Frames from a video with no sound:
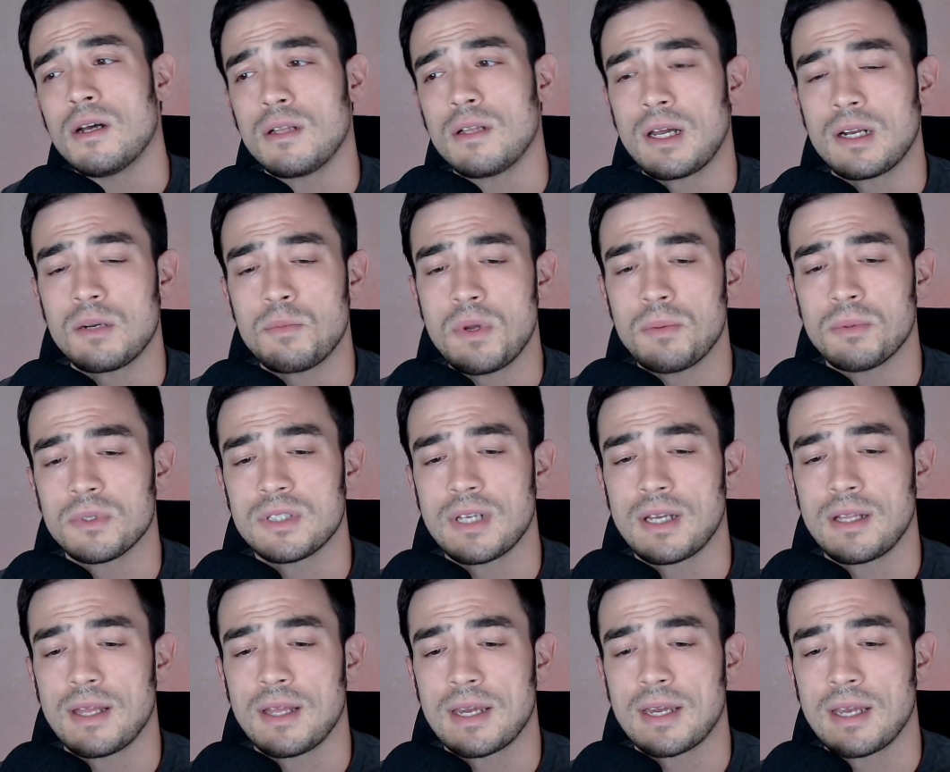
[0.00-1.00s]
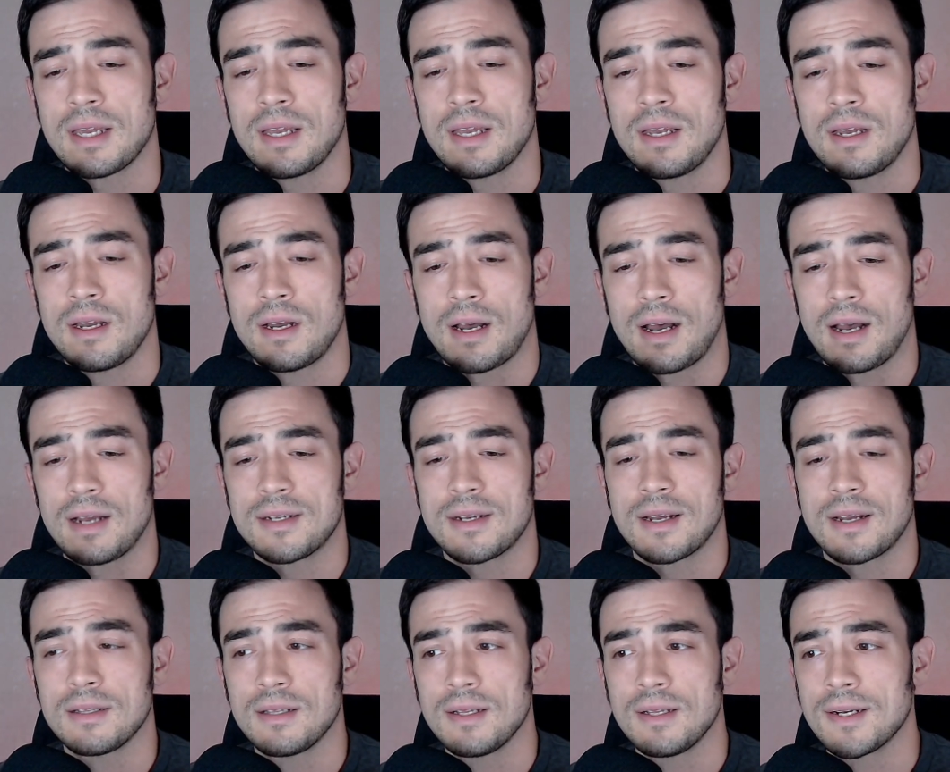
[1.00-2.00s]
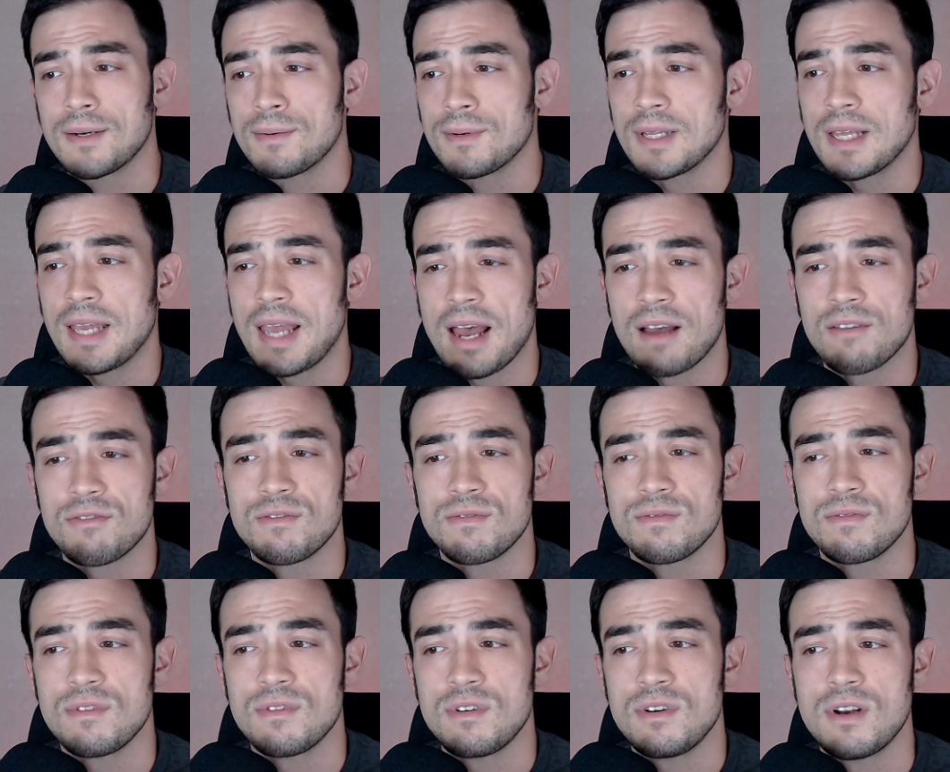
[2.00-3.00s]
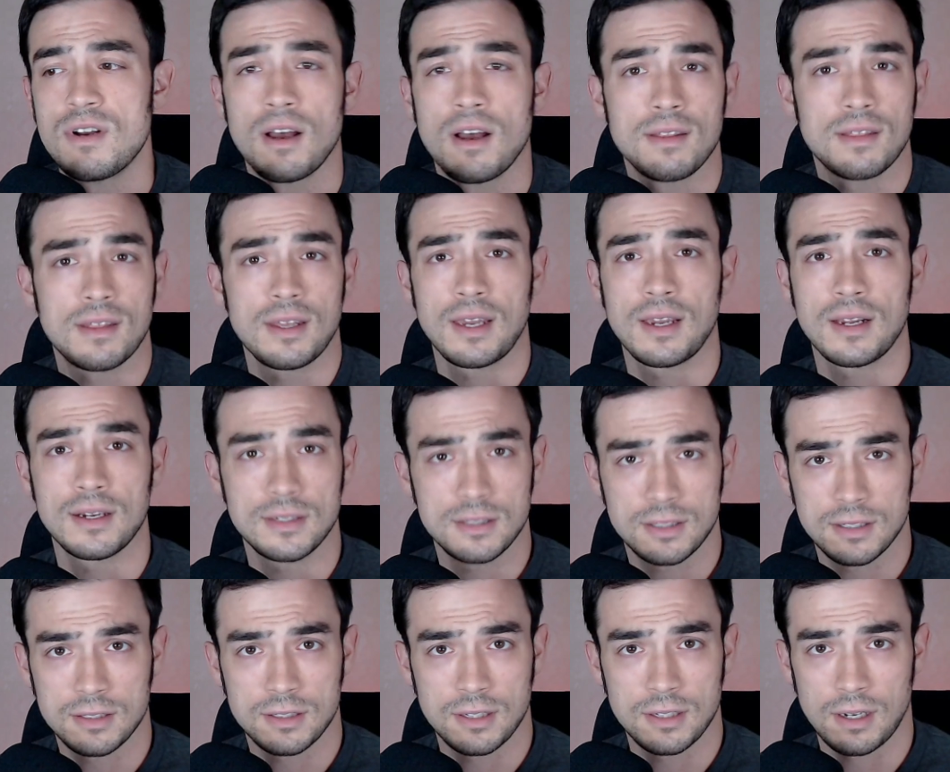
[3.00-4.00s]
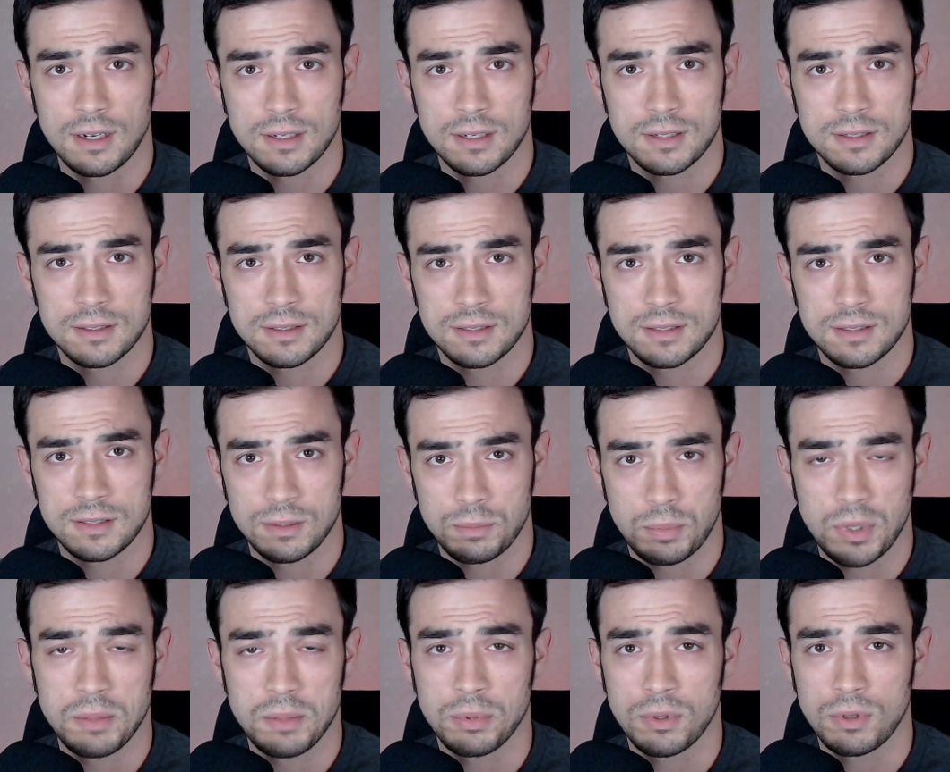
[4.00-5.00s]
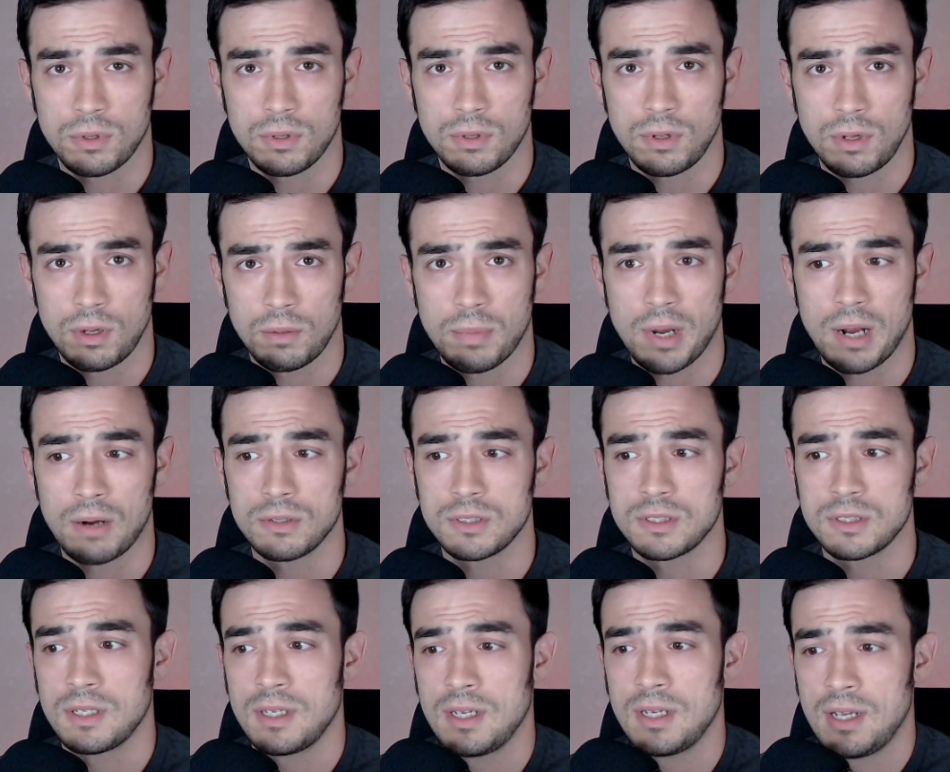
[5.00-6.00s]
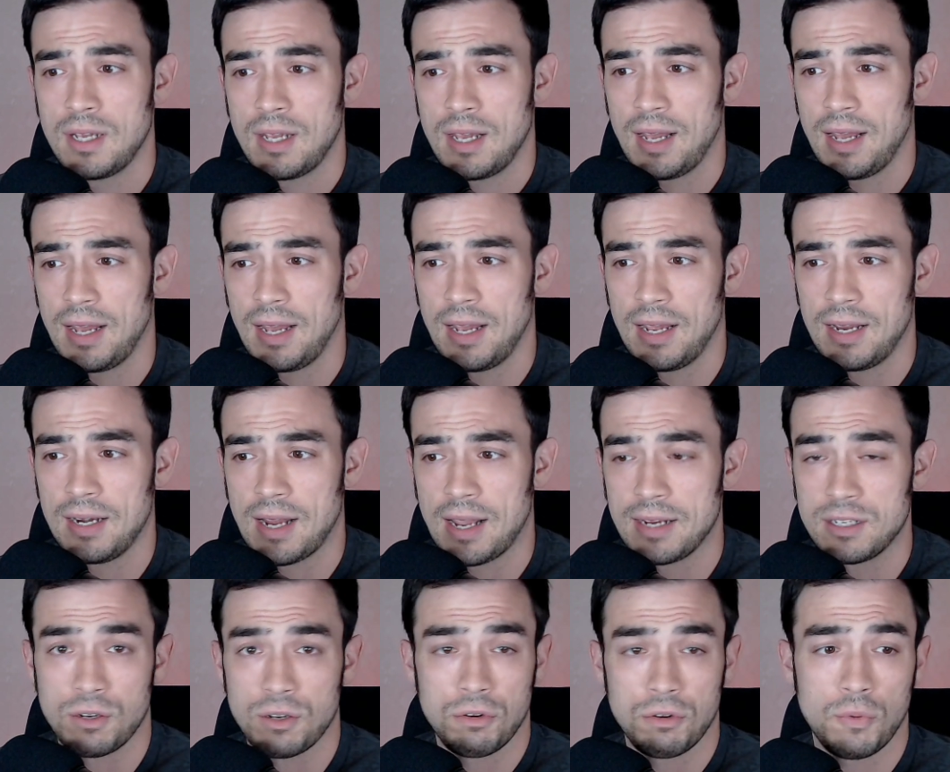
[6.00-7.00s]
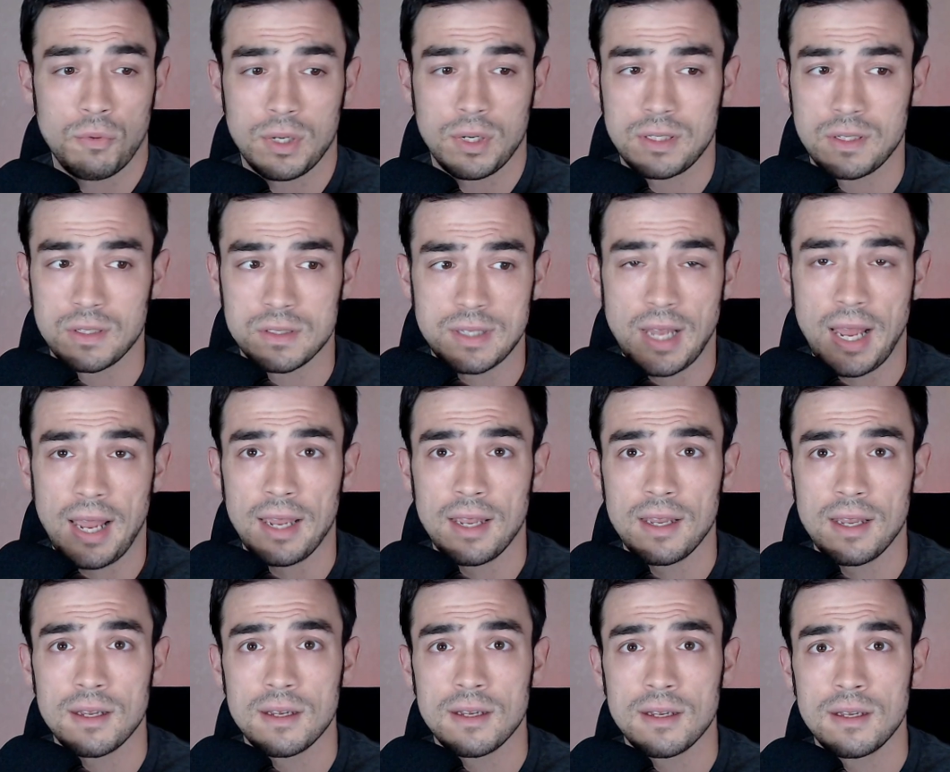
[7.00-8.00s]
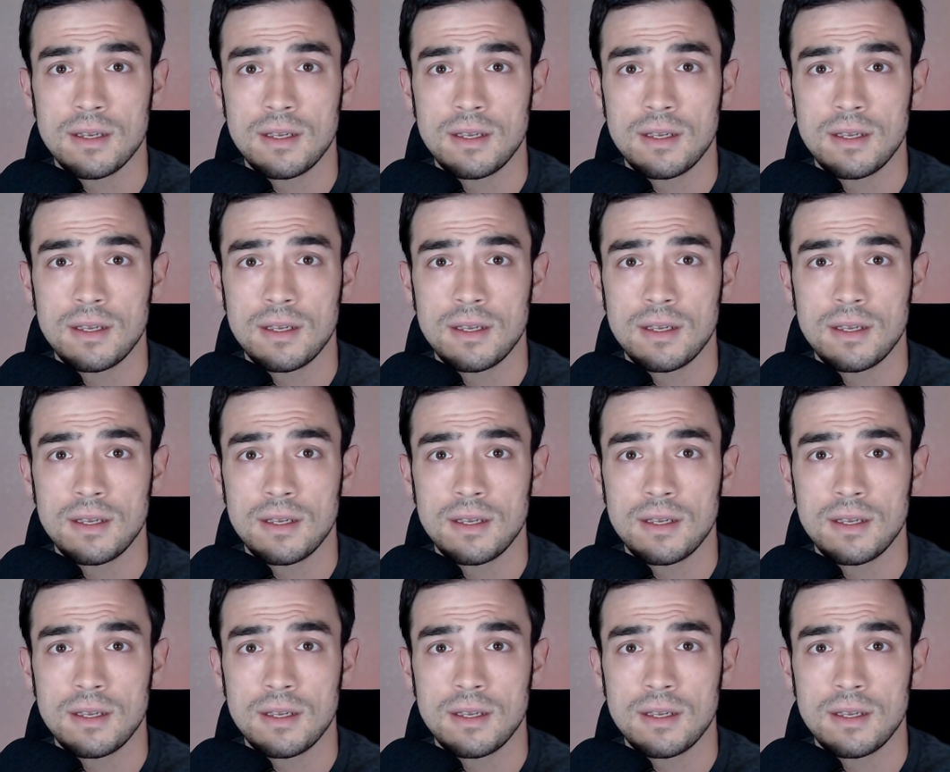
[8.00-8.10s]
a lot of people say like I, I literally have nothing to talk to people about and i don't know what to say